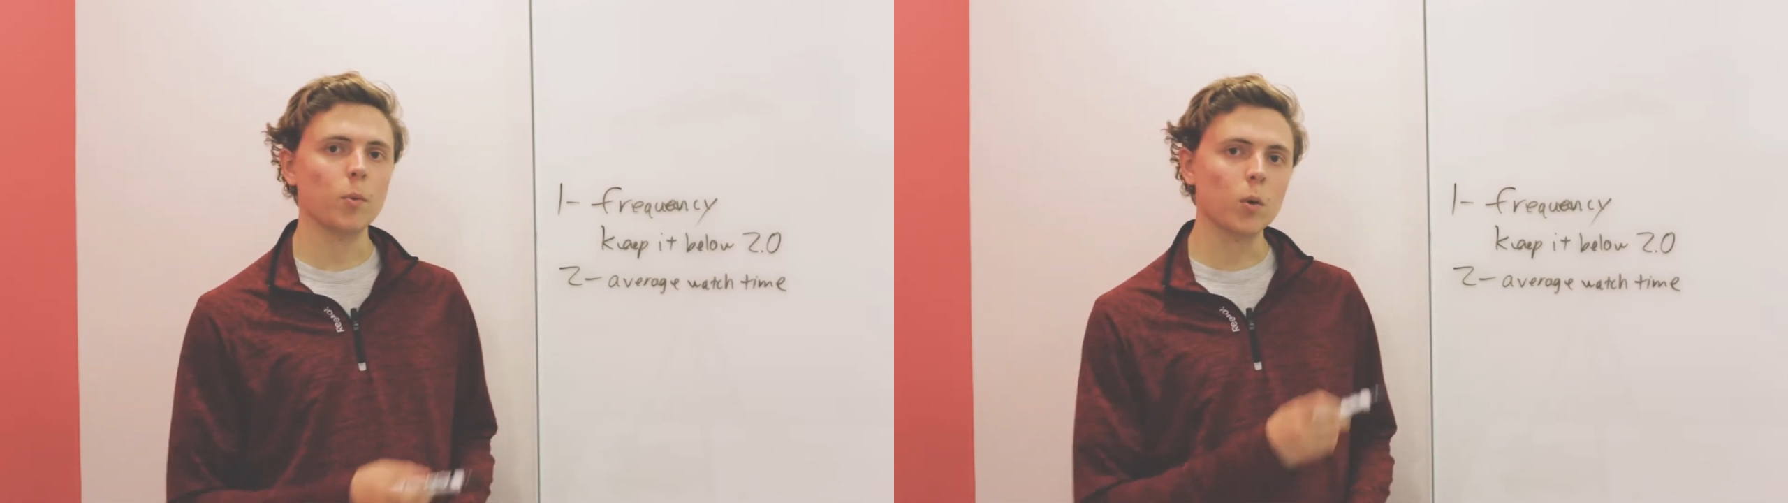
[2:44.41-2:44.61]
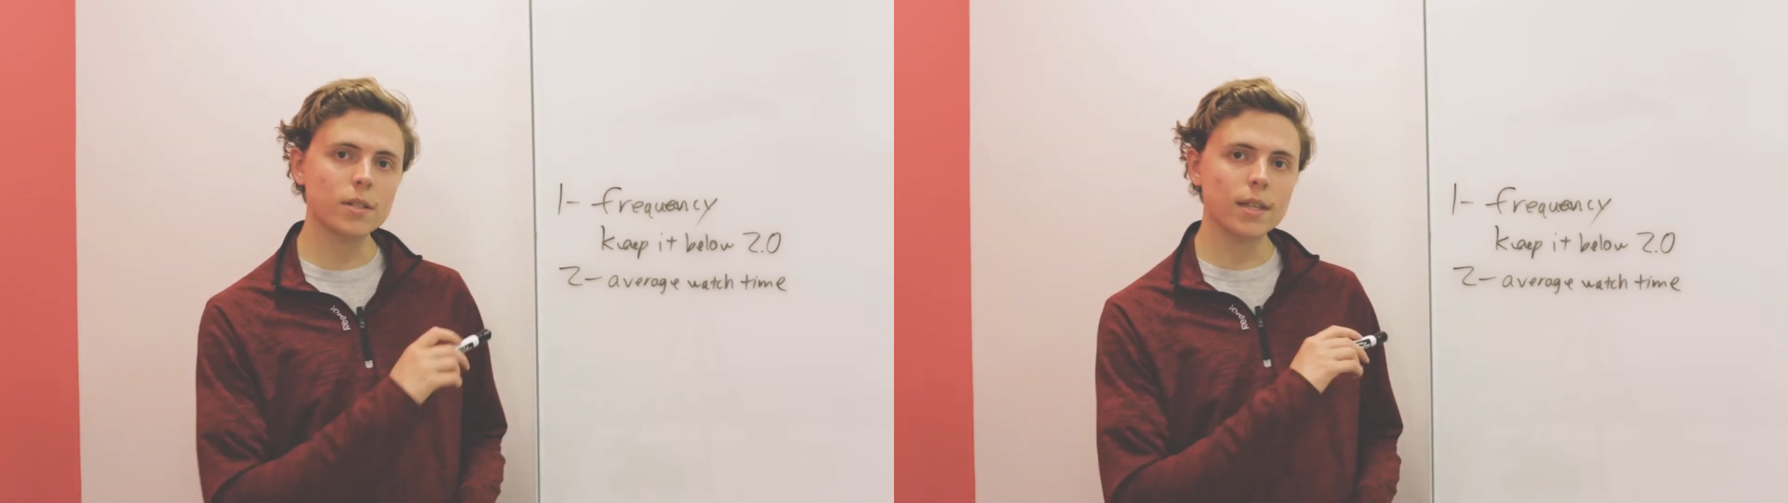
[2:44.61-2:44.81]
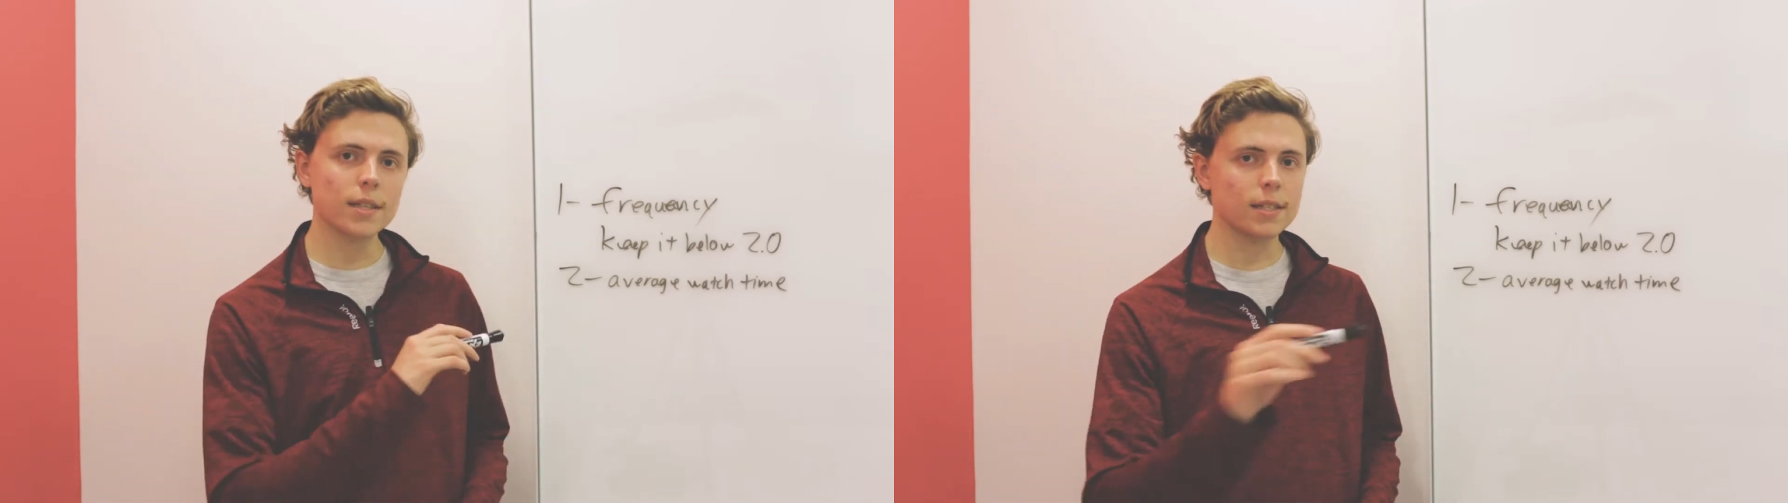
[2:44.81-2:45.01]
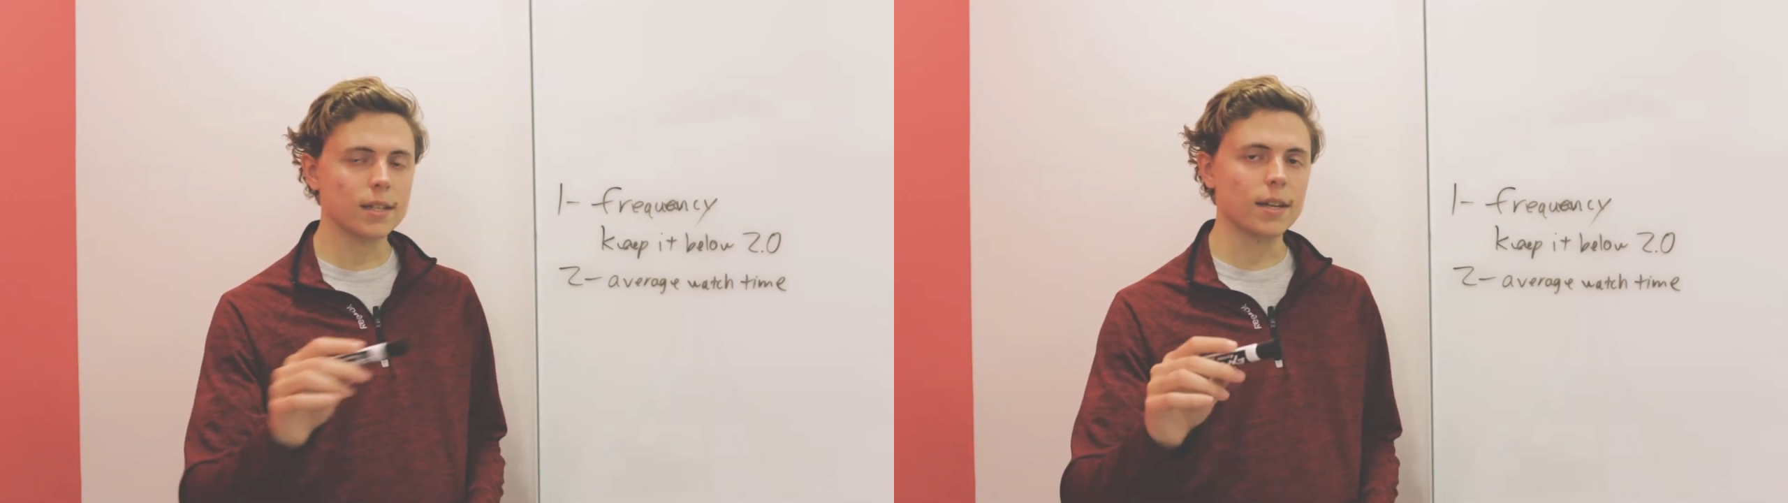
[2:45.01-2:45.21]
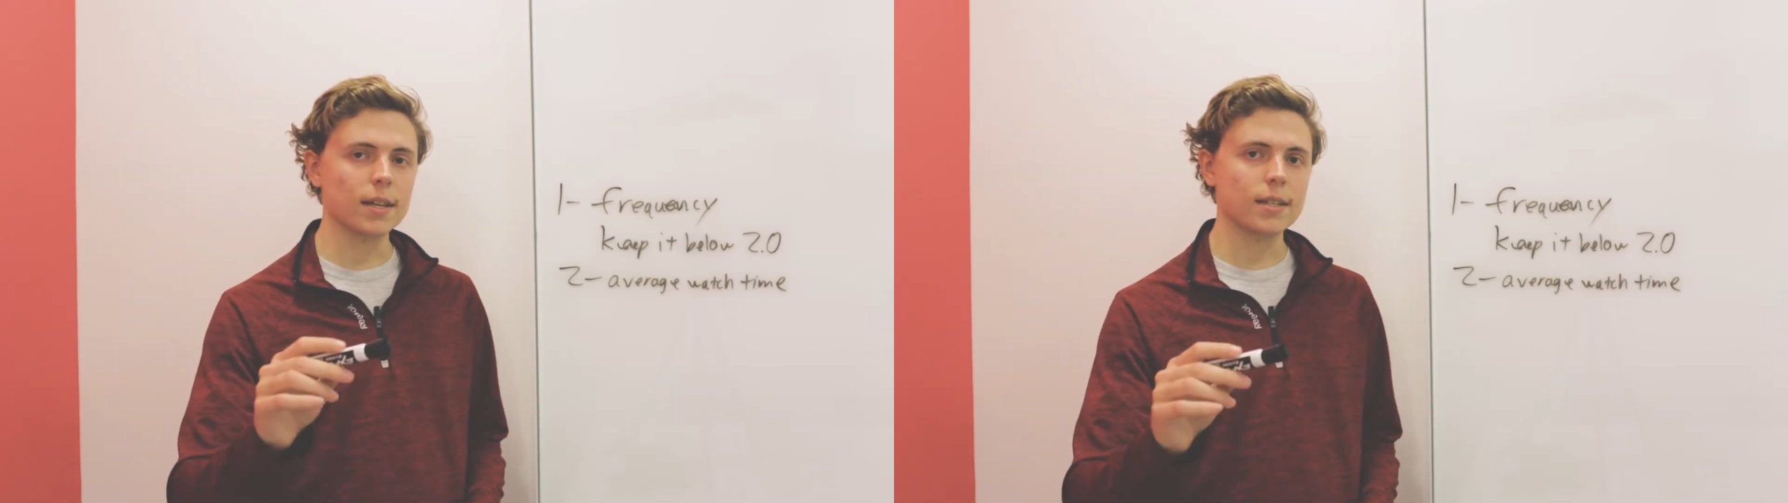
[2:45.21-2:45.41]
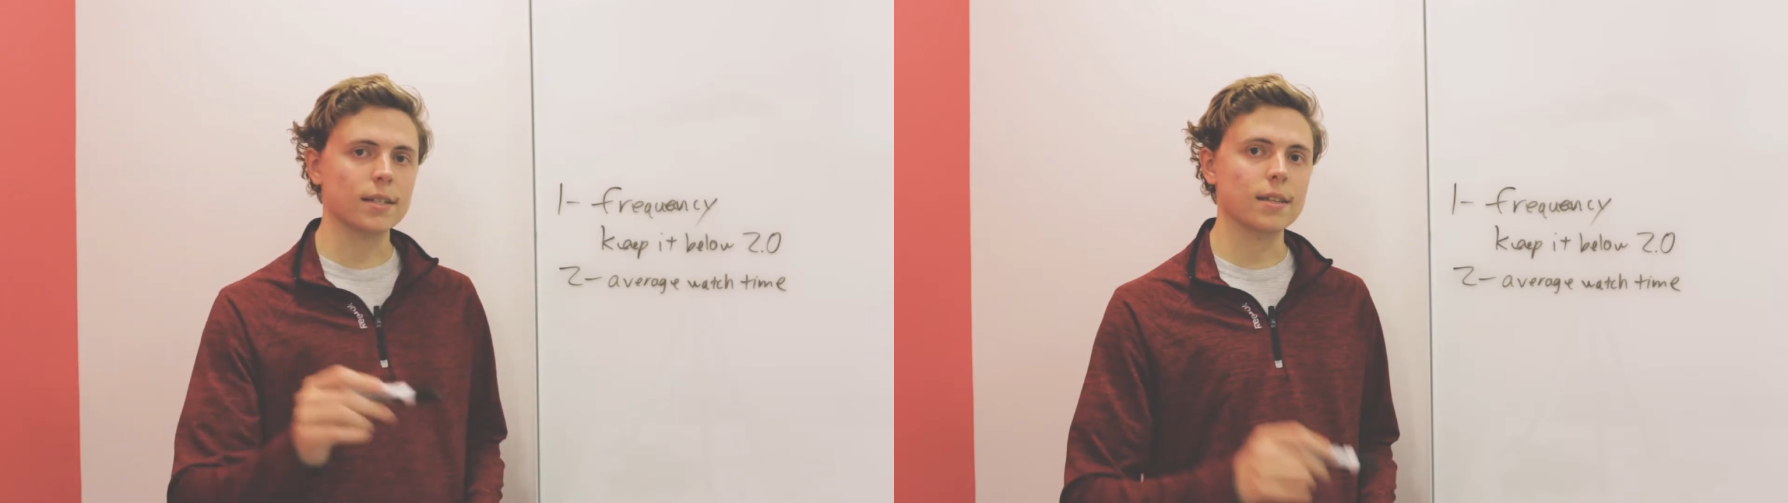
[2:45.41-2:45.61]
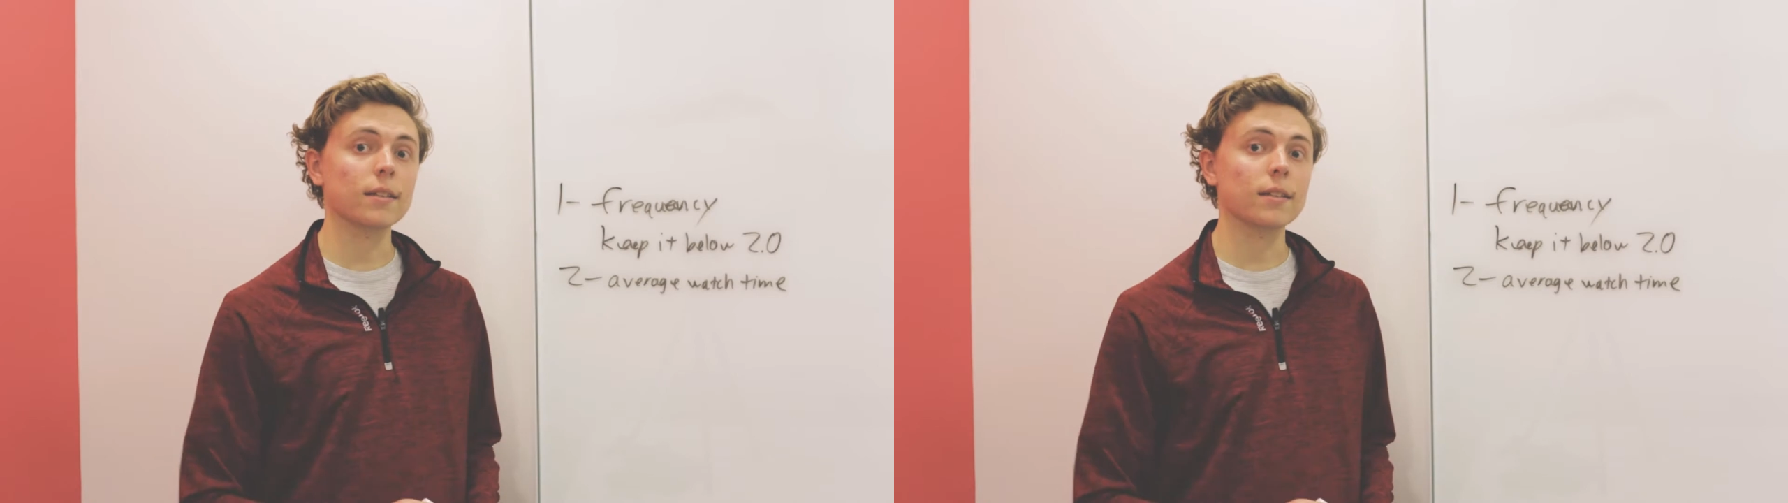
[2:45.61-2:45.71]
You want to see the statistics.